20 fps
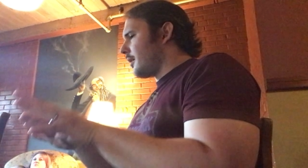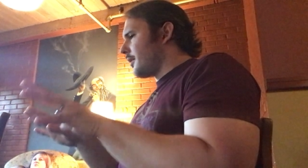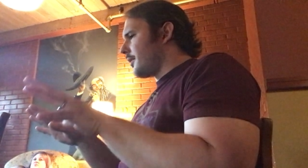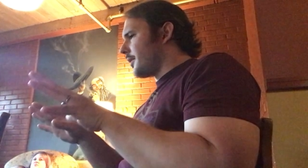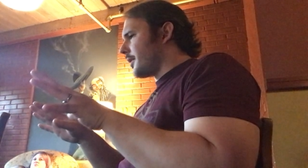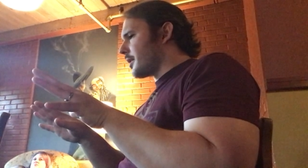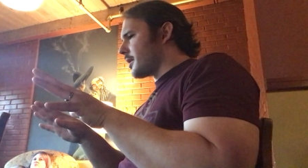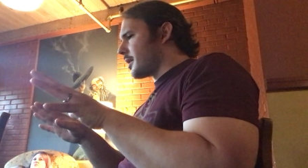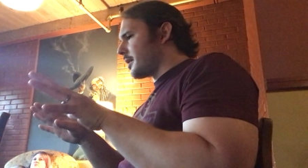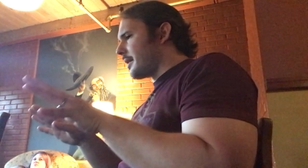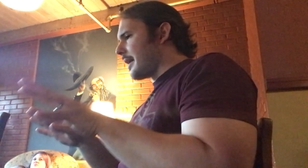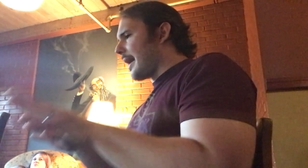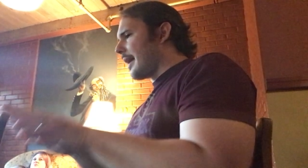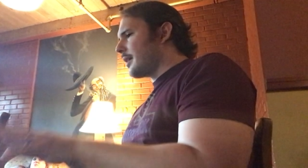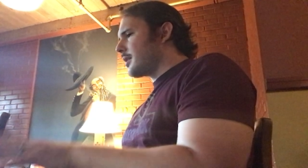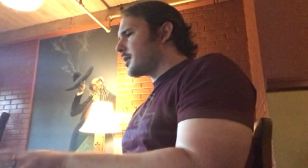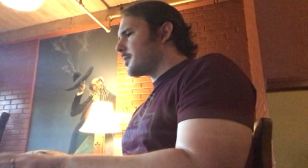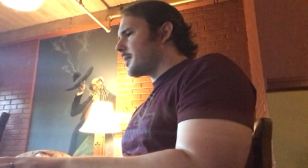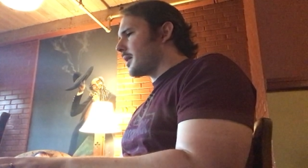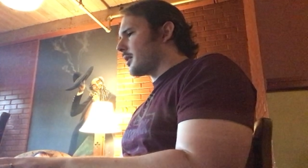there's an
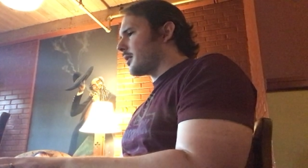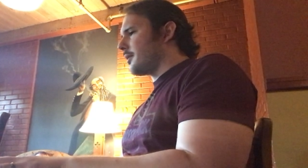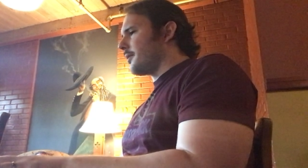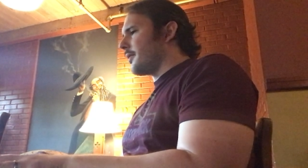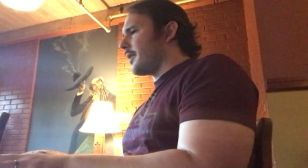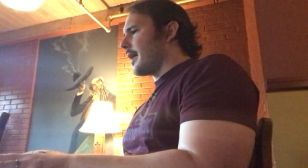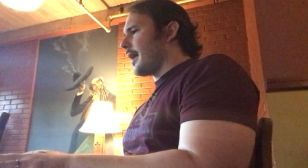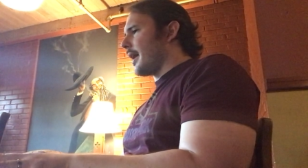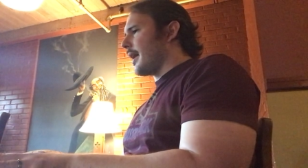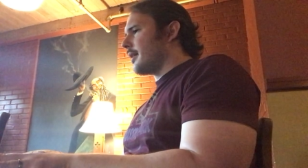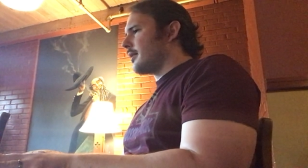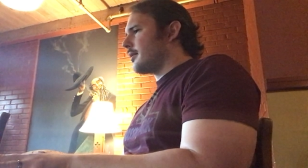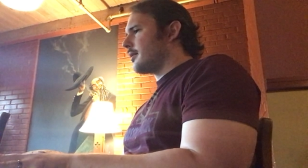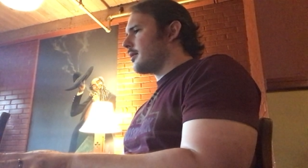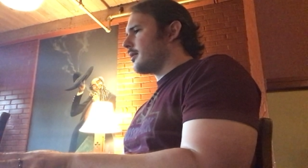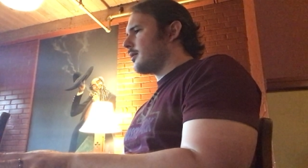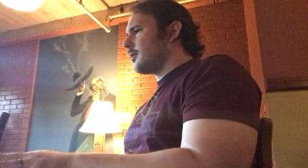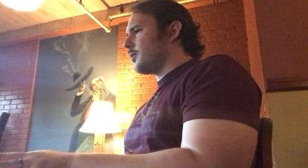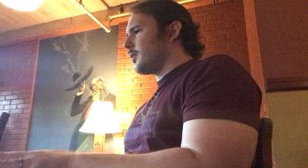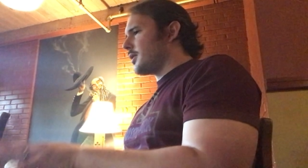aspect of that
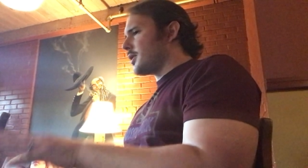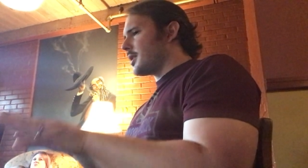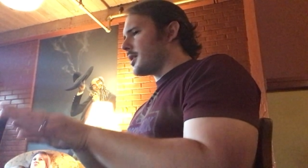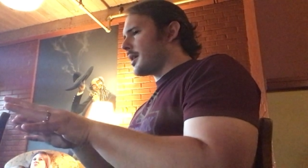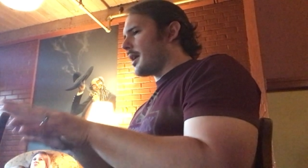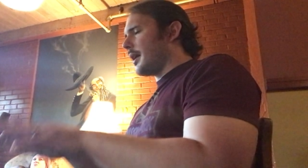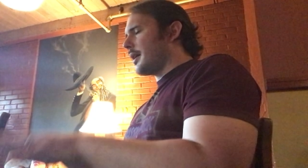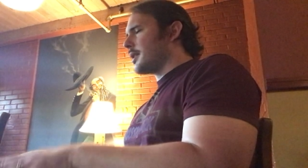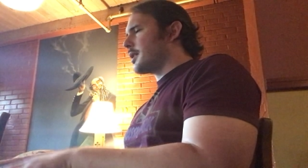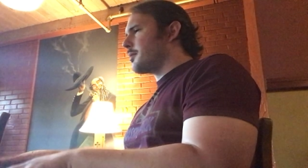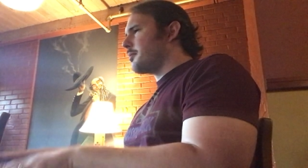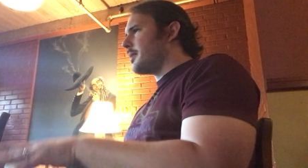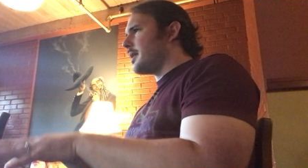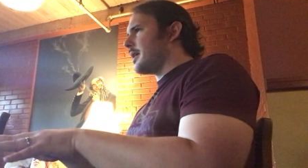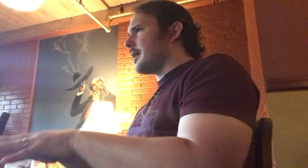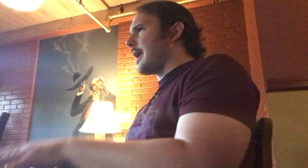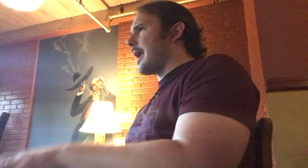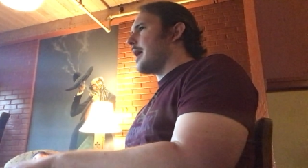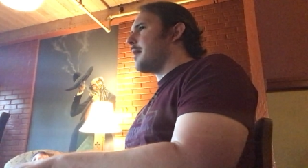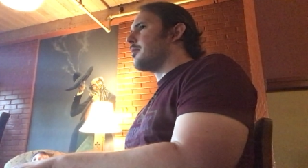which is us
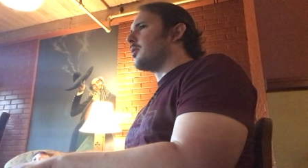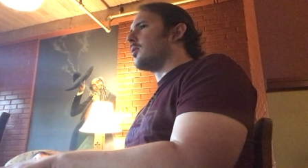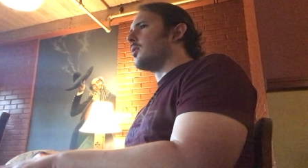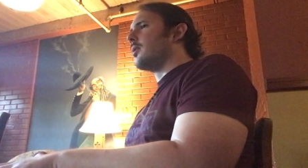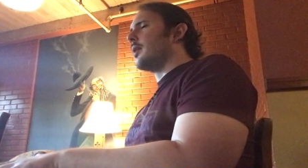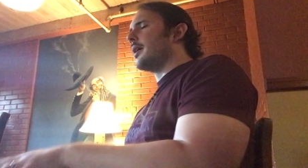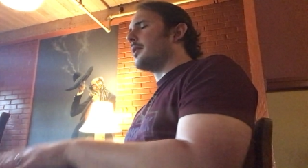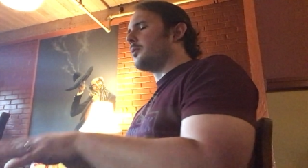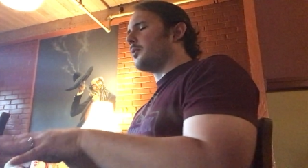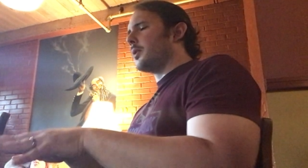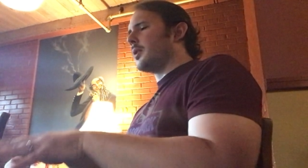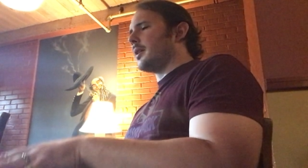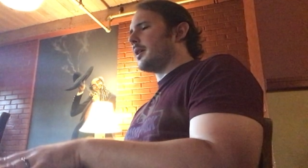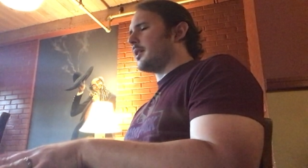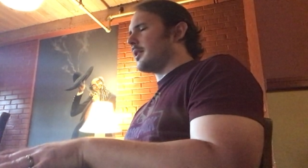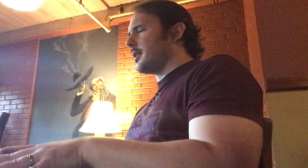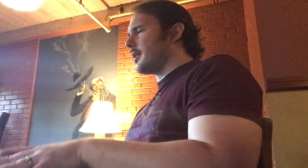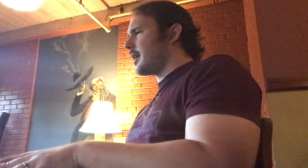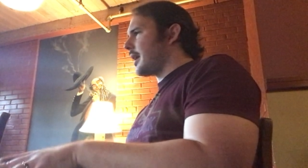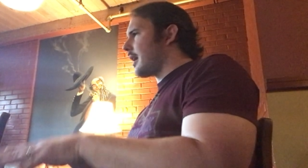being able and
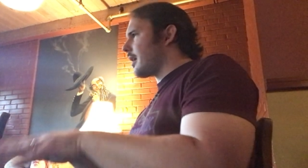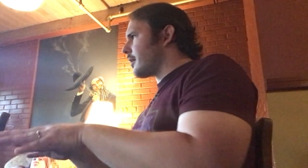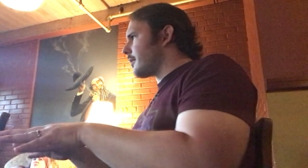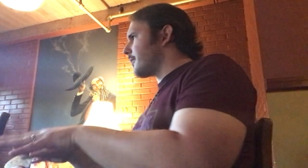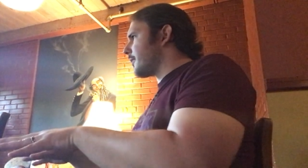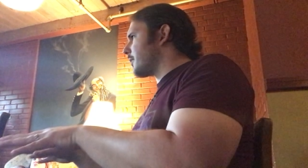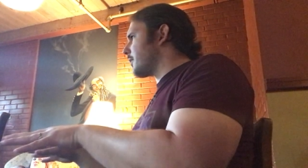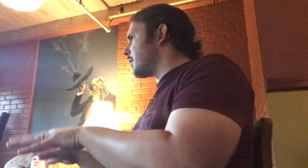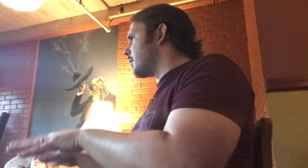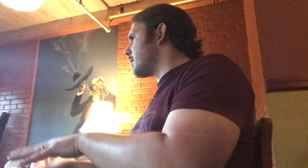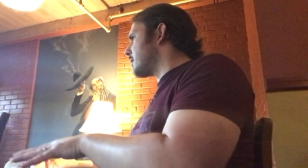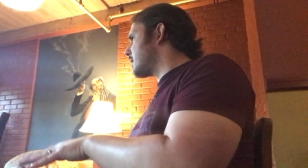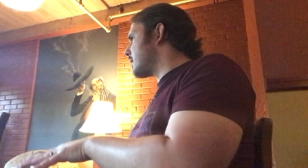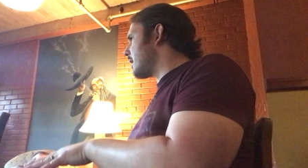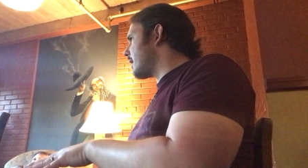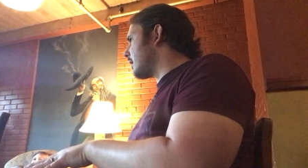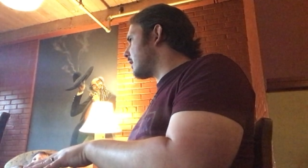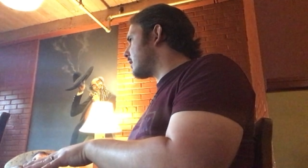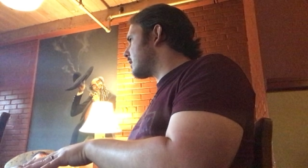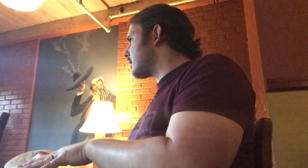willing to care for those
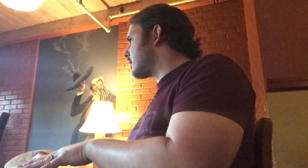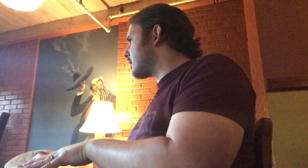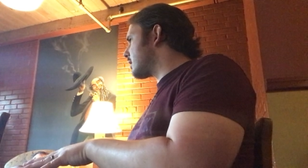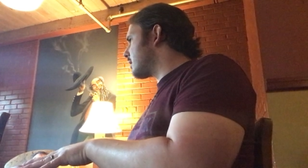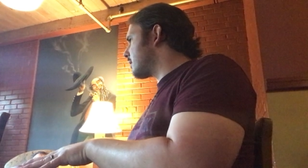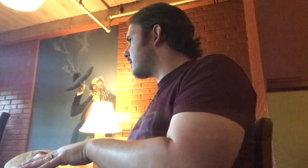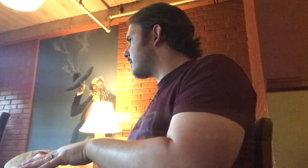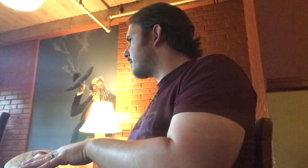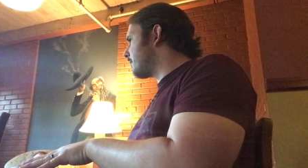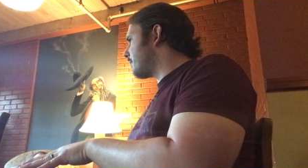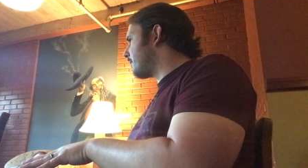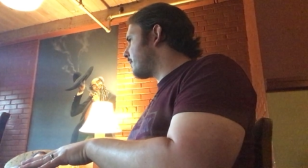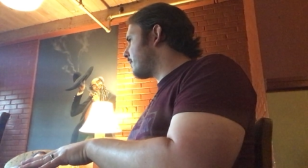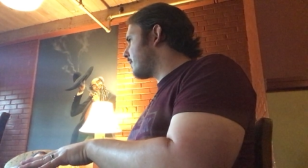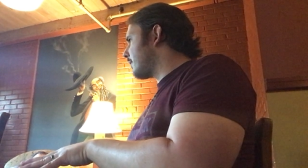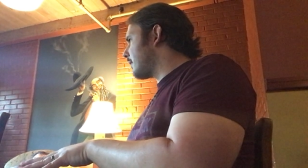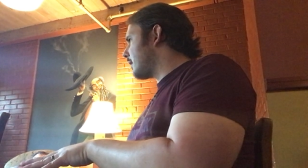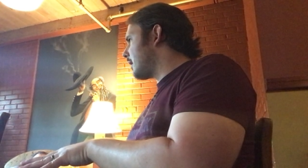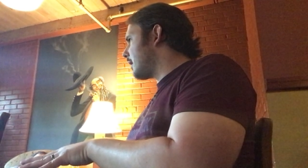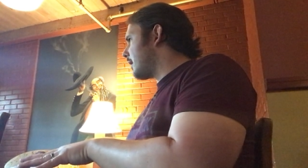things
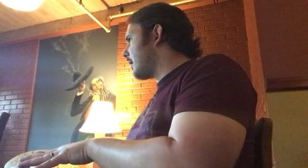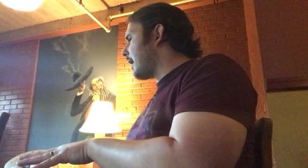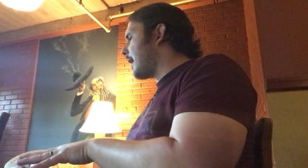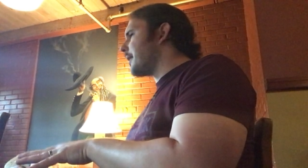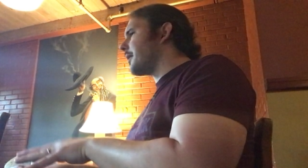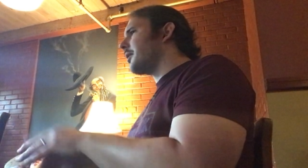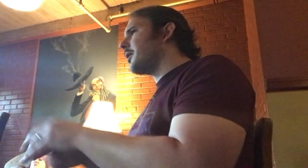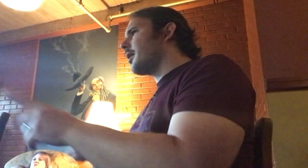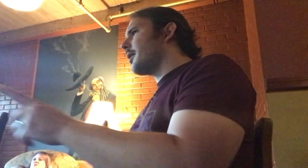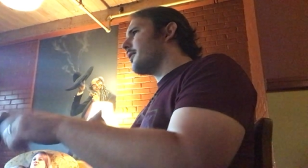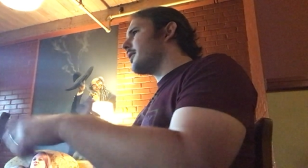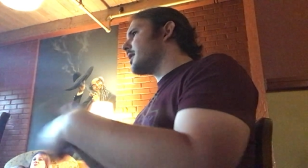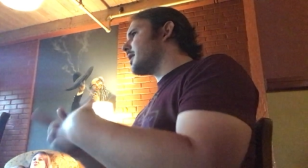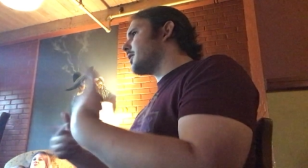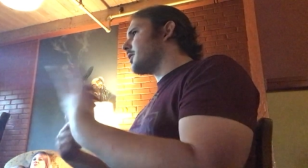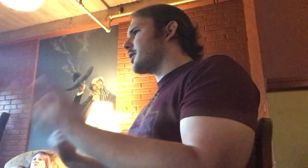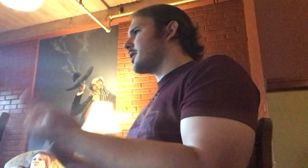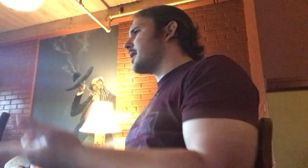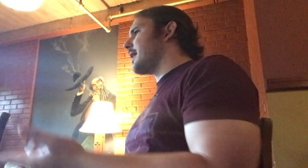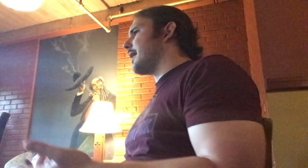and a lot of us
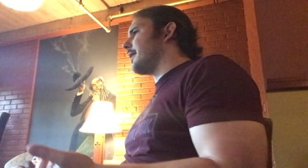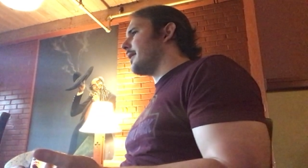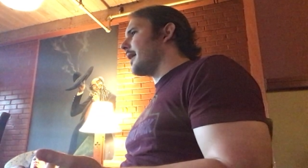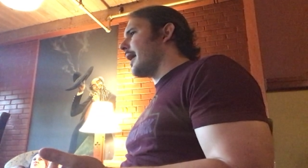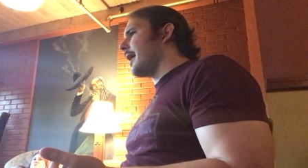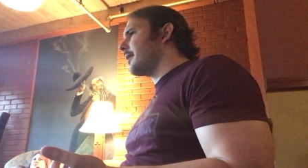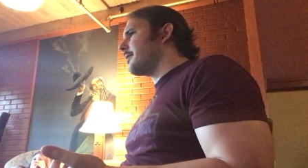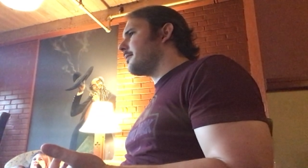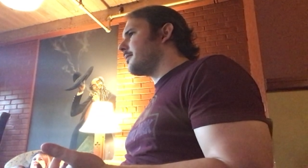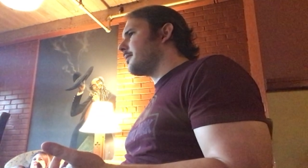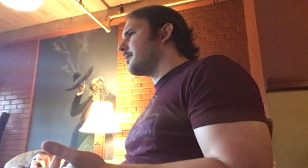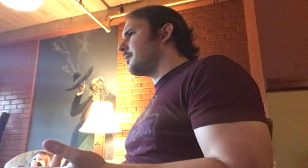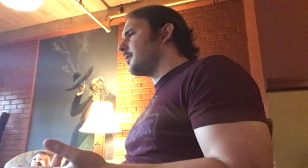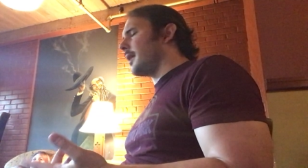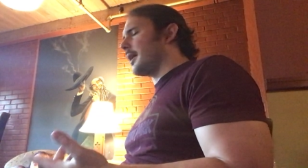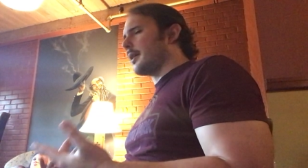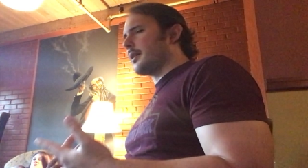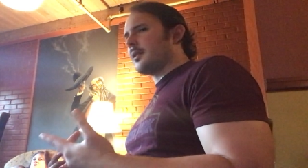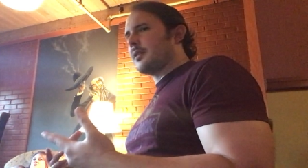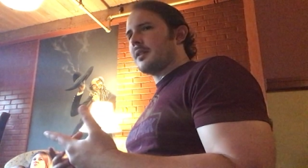understand that
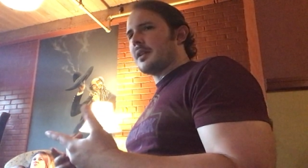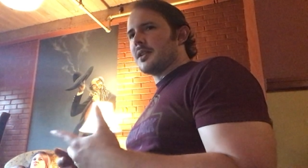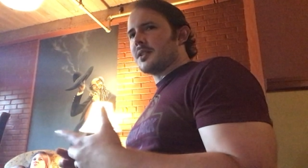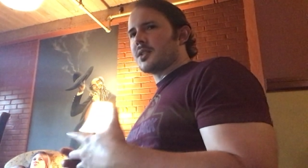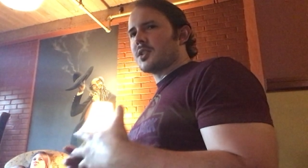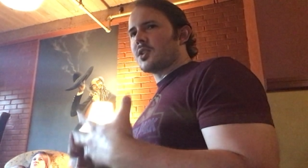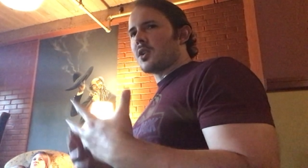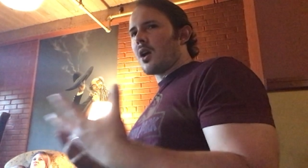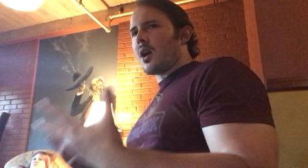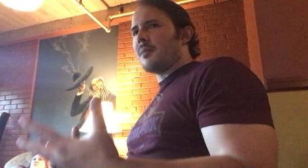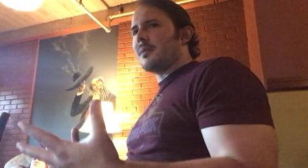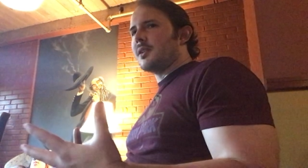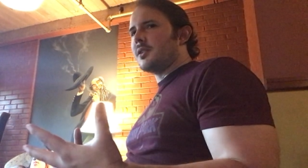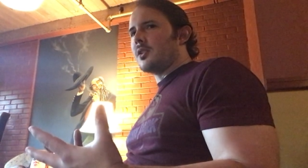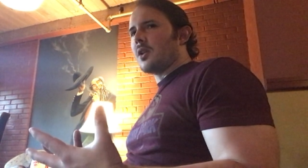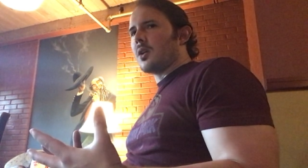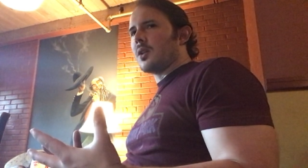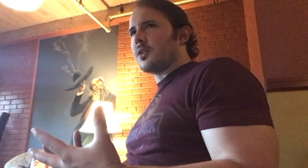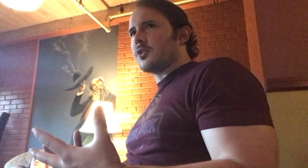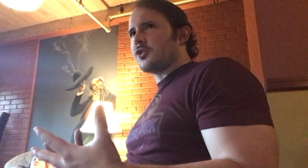like it's common
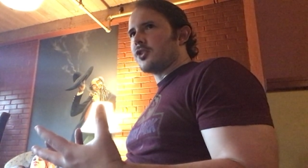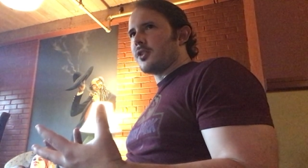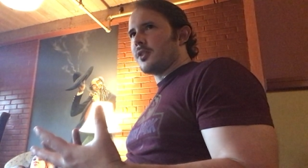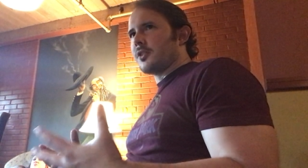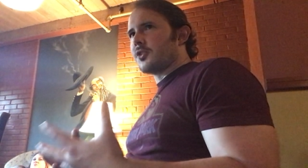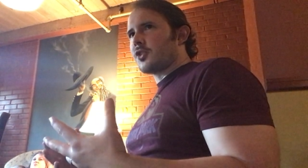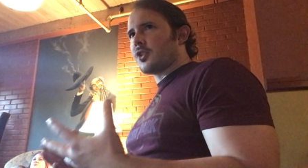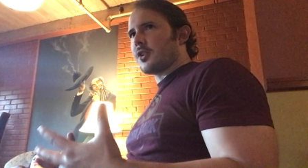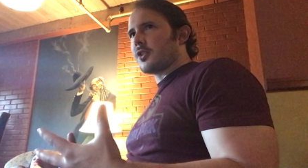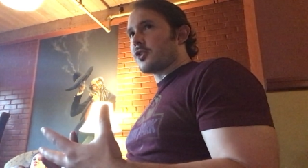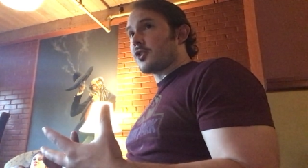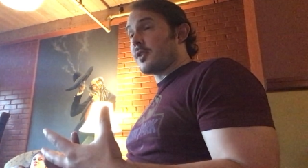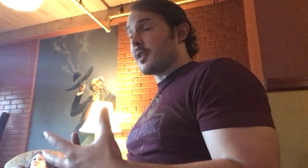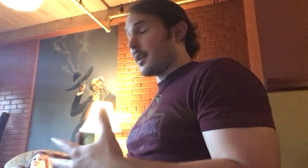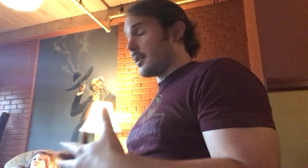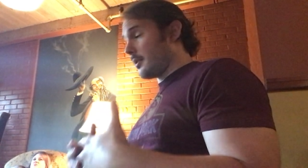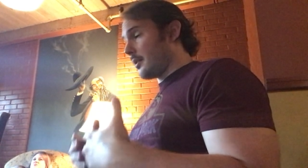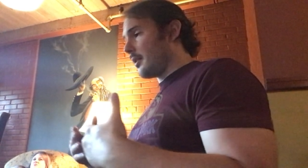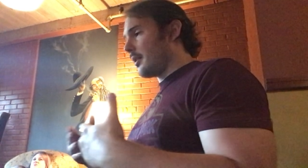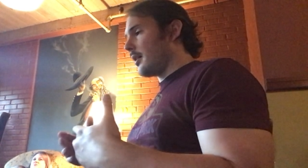knowledge in the church
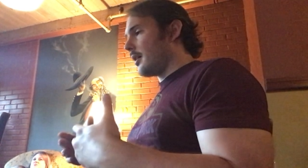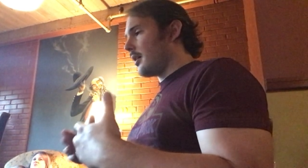that